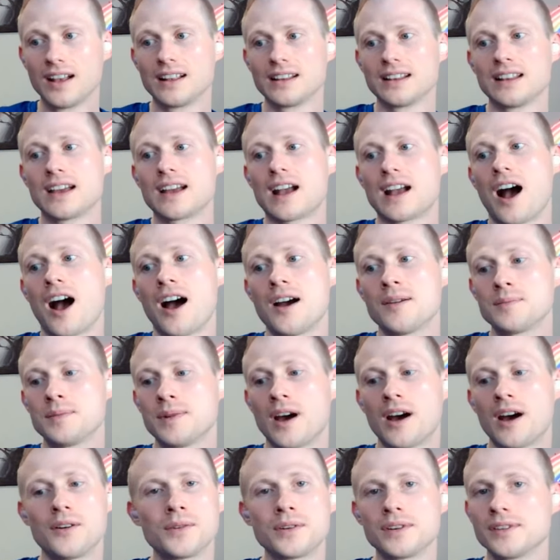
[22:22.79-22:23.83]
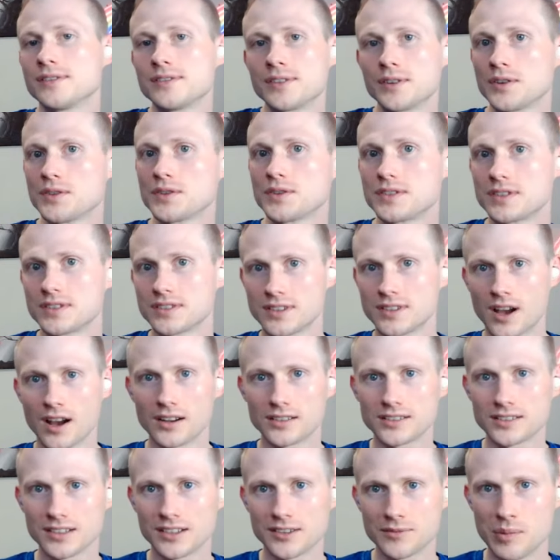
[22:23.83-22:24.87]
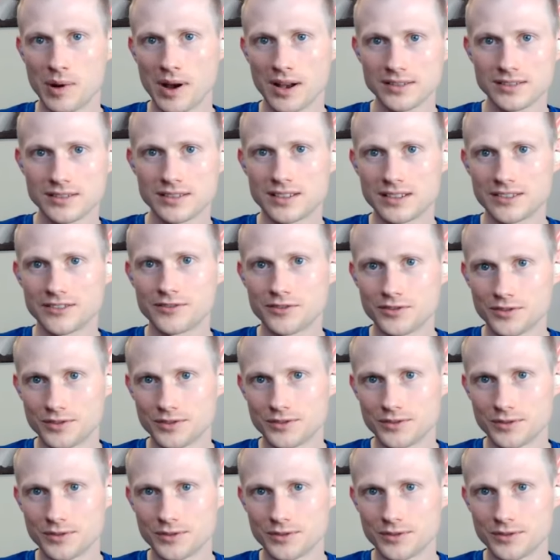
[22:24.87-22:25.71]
Like, I'm not one of those toxic positive